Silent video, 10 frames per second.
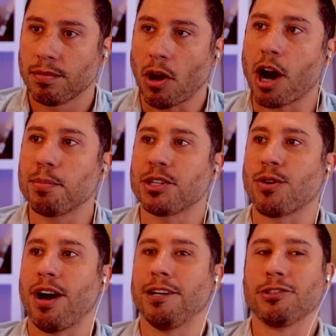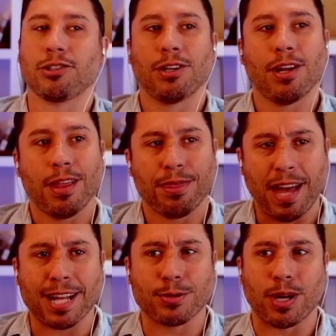Arbitrage.
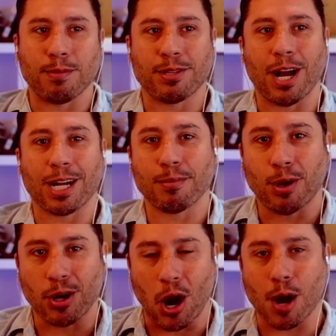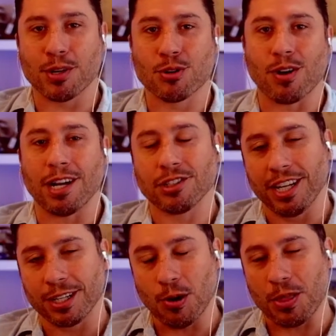That's what I'm talking about. Arbitrage.
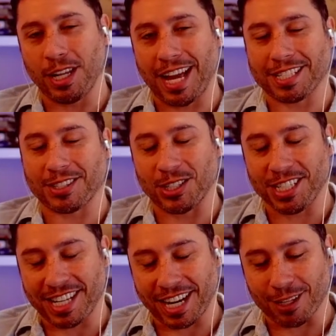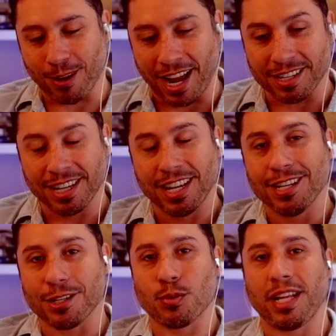Ignore the last 30-second rant.
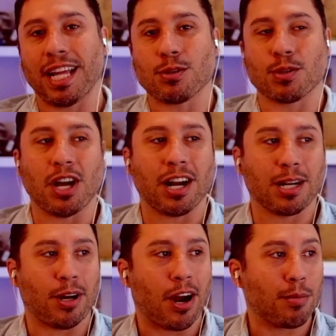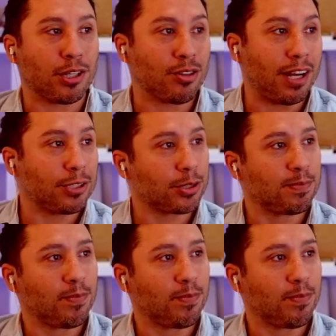Just realize we're talking about arbitrage.